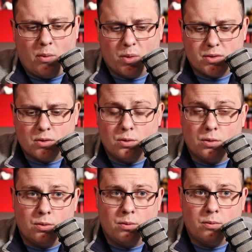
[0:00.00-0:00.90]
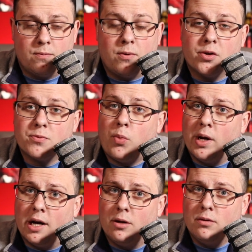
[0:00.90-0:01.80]
I want to first
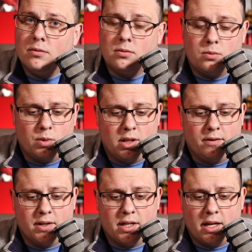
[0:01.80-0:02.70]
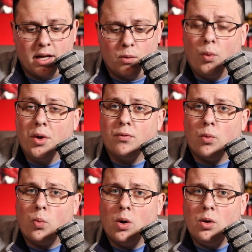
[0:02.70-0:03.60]
point out we live in a
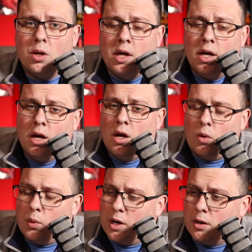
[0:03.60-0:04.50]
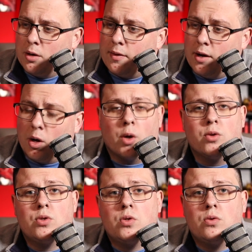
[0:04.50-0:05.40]
wonderful world where there are